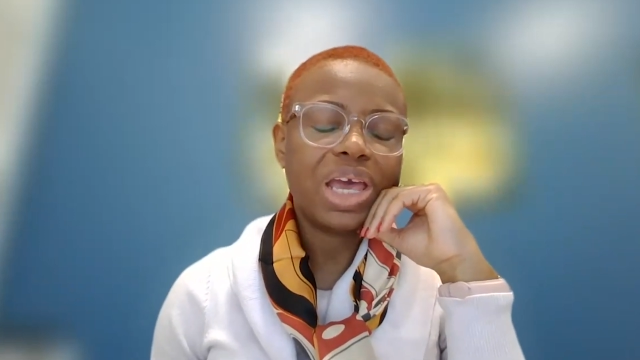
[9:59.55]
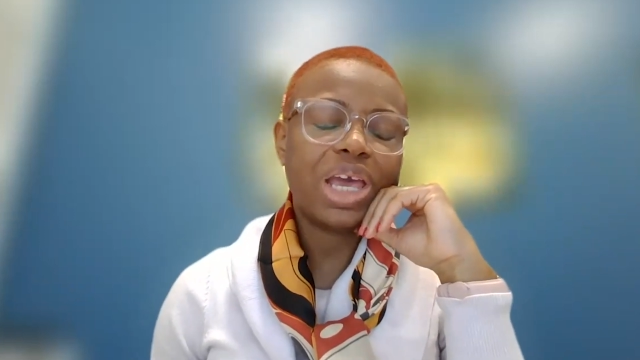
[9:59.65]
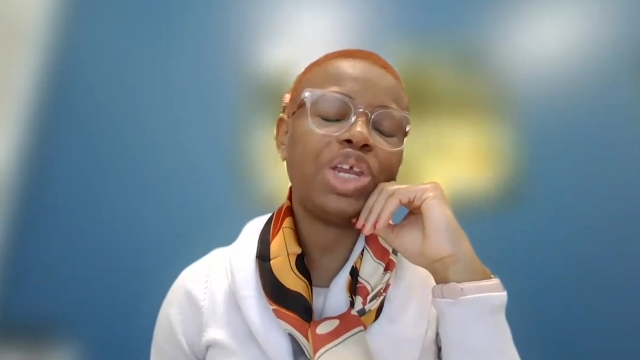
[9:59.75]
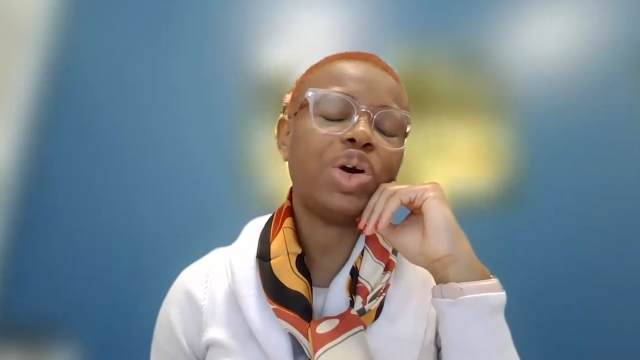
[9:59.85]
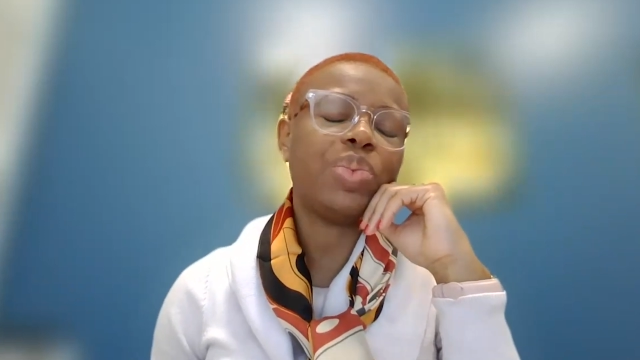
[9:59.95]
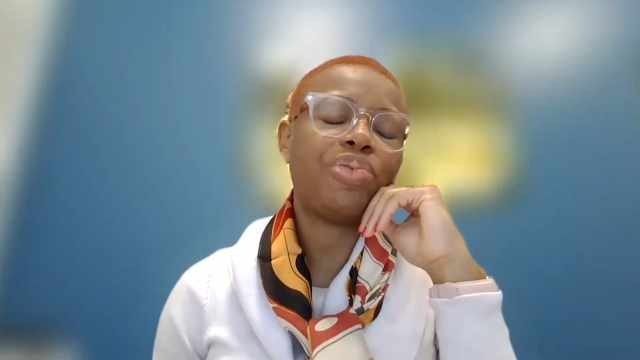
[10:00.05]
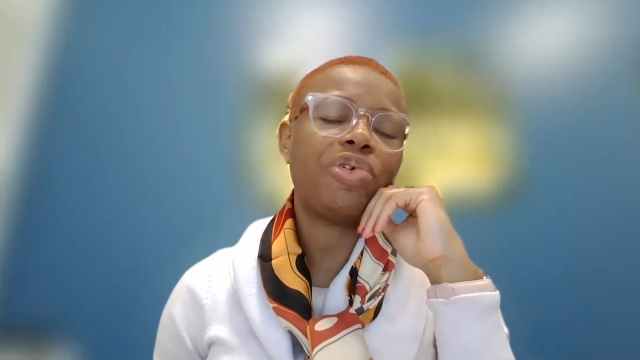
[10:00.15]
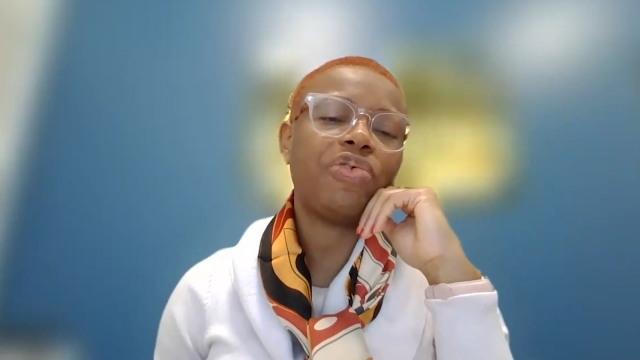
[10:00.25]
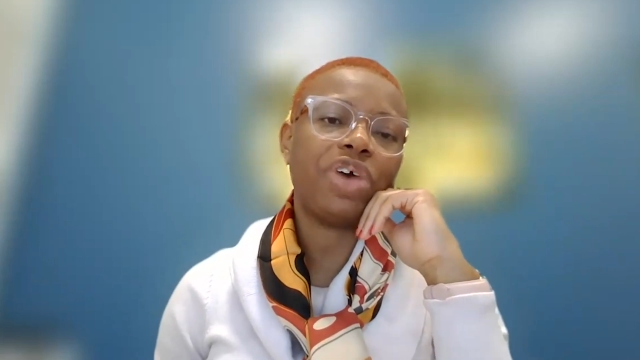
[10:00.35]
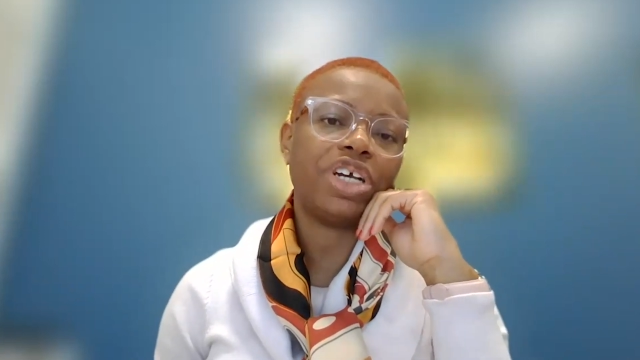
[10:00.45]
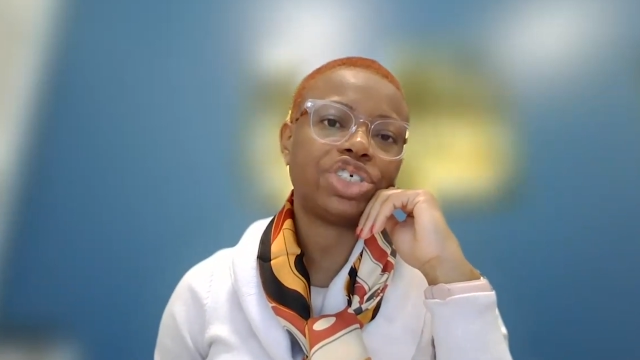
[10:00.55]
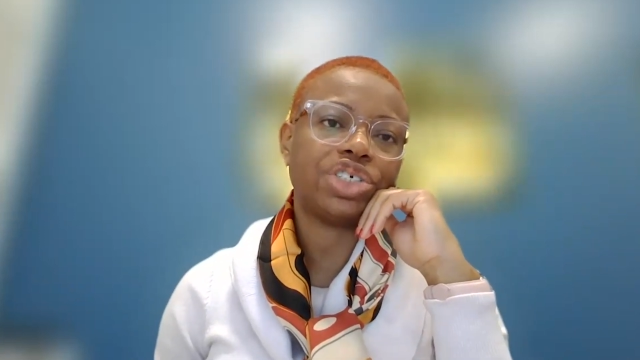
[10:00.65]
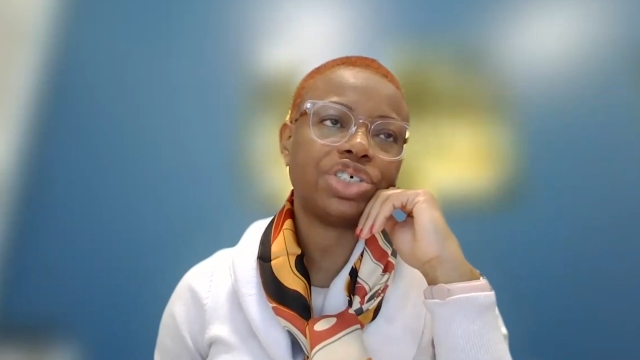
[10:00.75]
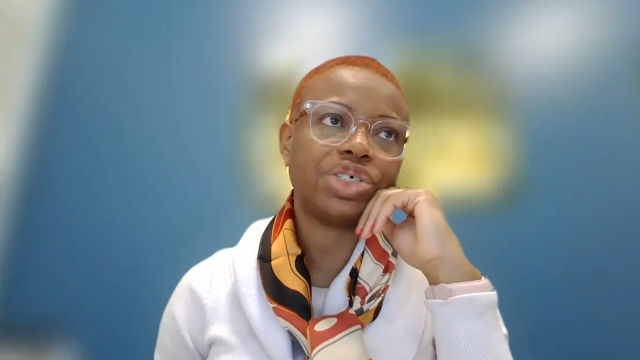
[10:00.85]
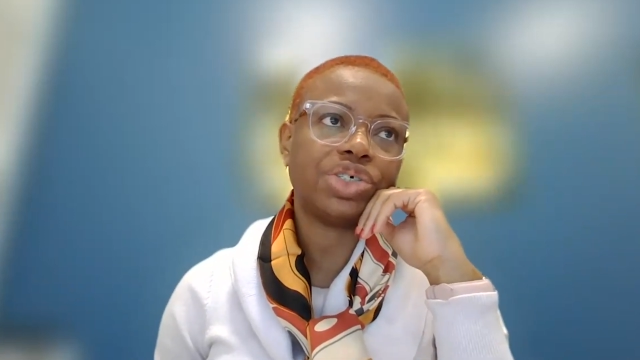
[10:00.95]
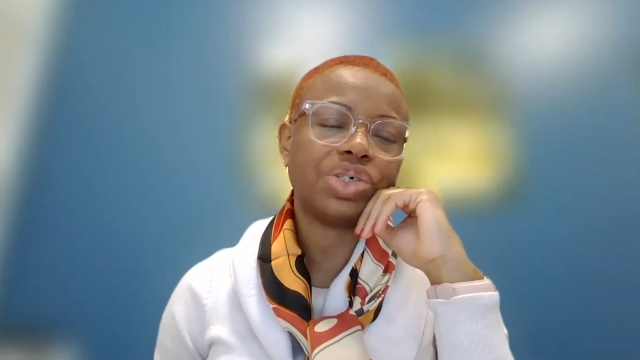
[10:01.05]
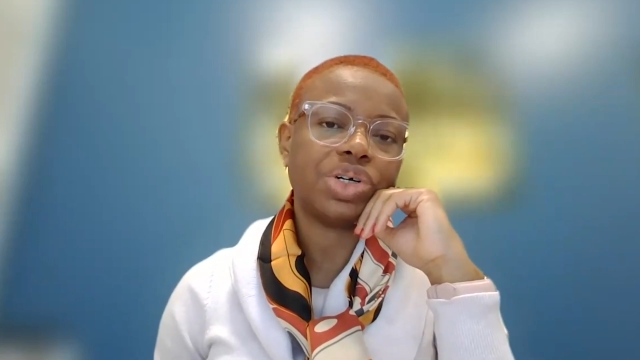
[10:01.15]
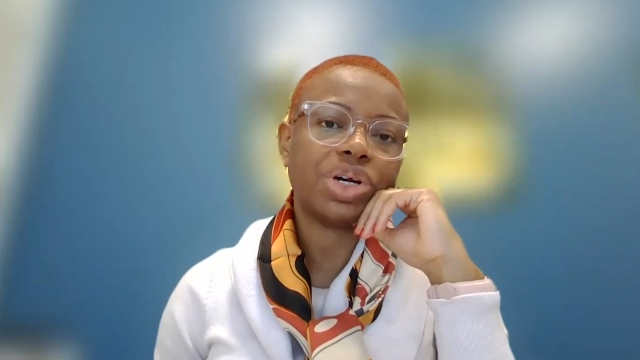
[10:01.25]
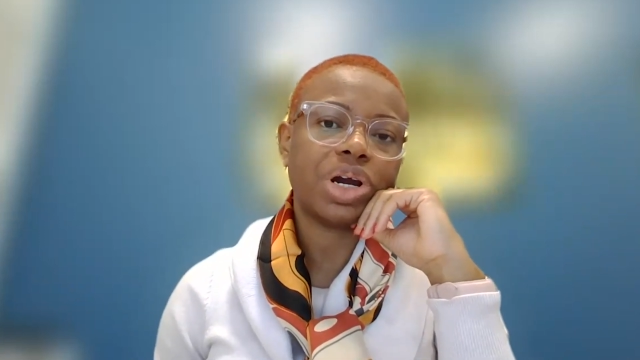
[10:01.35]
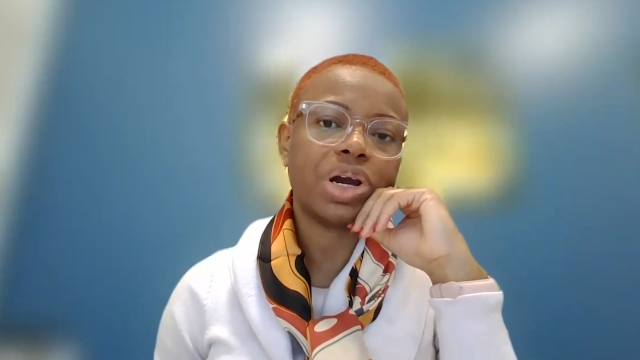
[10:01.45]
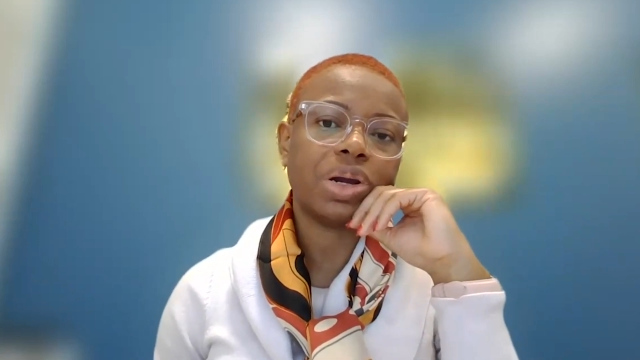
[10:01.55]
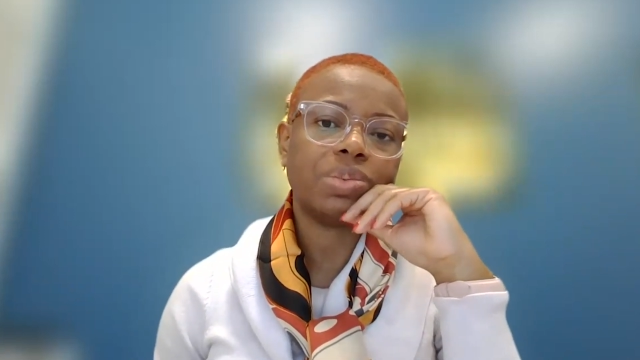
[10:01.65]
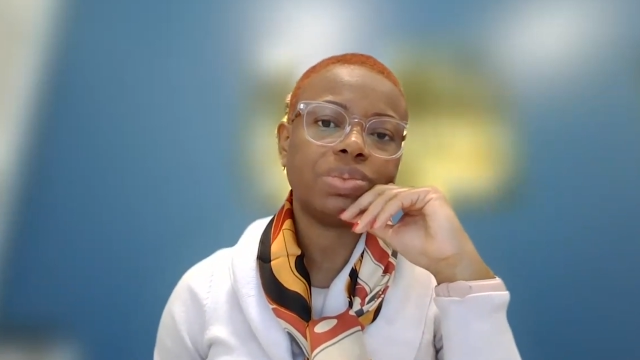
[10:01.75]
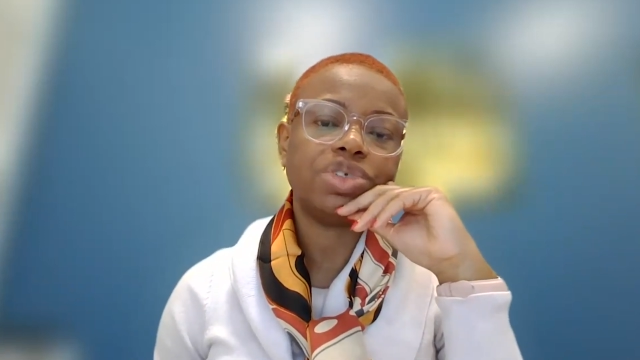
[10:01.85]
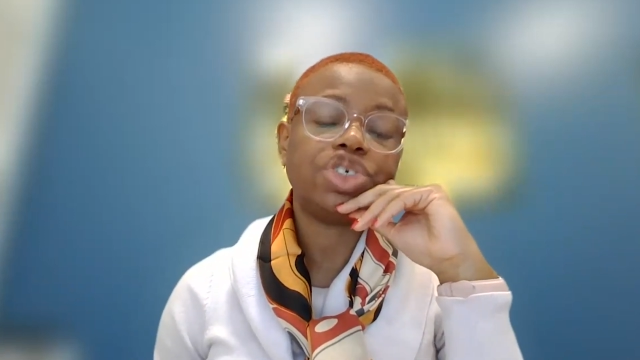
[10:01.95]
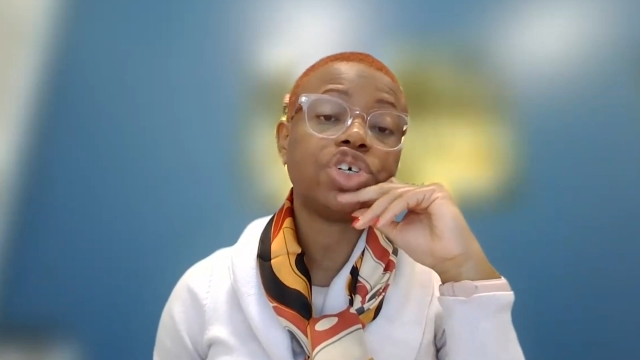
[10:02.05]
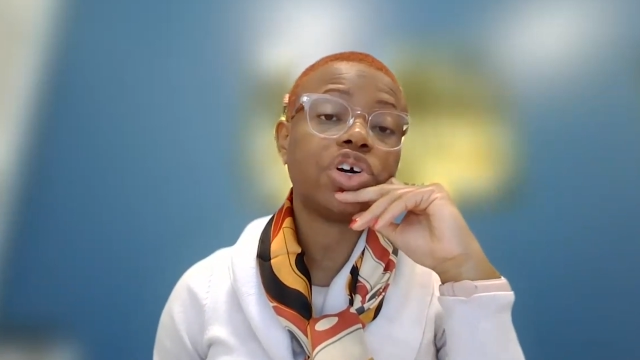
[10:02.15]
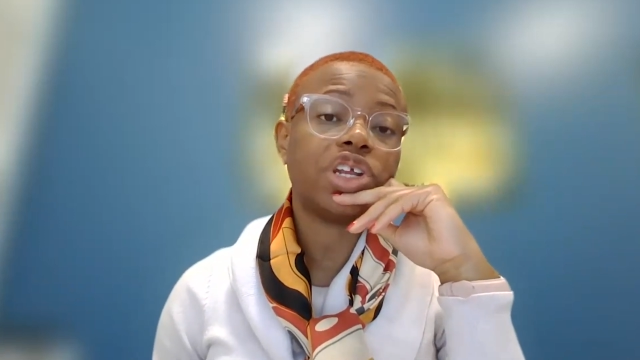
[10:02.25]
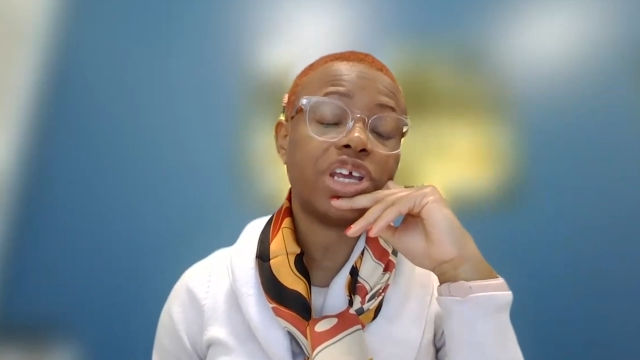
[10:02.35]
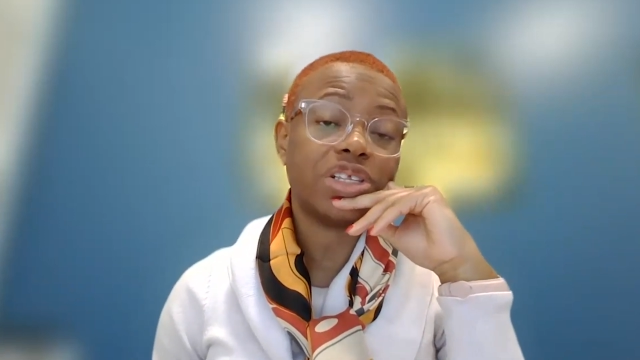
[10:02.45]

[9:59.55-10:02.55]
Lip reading: in your professional journey